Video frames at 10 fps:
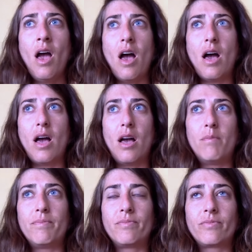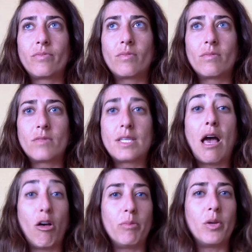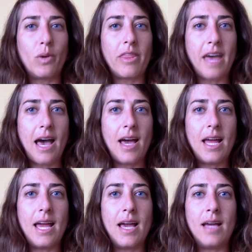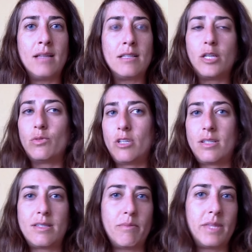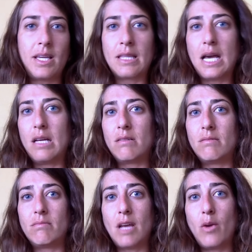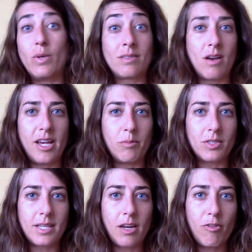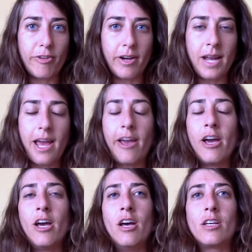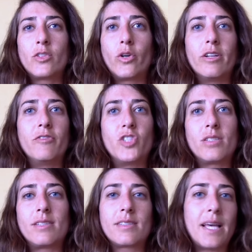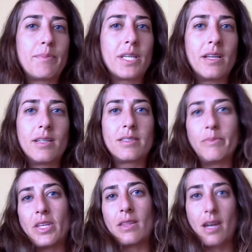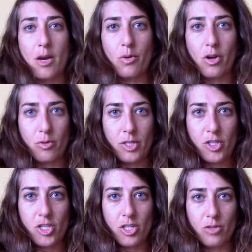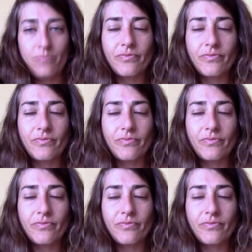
to help me with that, and it was just something that I was not able to get over, and I sort of just accepted it as something that I would always do.